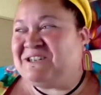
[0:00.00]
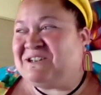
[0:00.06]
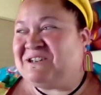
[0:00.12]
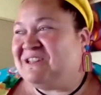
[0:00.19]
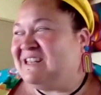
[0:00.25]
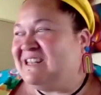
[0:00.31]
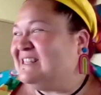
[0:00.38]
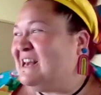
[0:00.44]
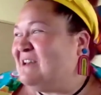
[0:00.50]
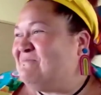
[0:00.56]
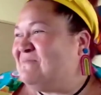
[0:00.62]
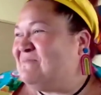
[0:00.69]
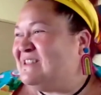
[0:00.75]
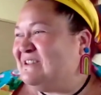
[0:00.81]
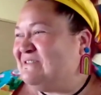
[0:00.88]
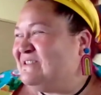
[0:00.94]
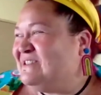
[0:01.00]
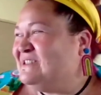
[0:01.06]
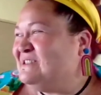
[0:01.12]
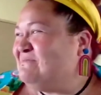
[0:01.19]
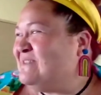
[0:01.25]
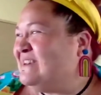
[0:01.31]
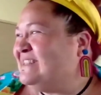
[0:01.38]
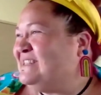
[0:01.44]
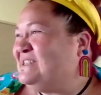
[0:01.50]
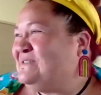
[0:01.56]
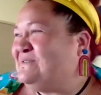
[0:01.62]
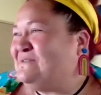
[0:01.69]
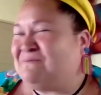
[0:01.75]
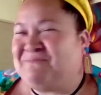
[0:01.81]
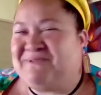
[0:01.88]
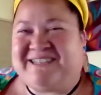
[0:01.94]
you know, there is a message
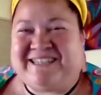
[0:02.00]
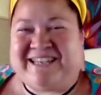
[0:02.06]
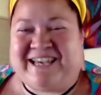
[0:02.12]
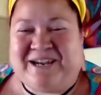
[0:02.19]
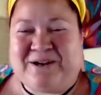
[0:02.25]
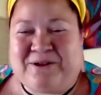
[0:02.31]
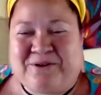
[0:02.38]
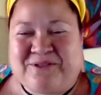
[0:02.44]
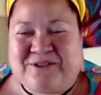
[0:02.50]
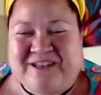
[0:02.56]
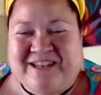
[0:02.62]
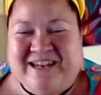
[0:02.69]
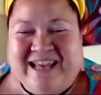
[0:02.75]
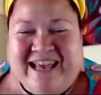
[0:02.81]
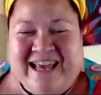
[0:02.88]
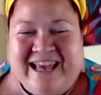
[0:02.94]
of the mosquito that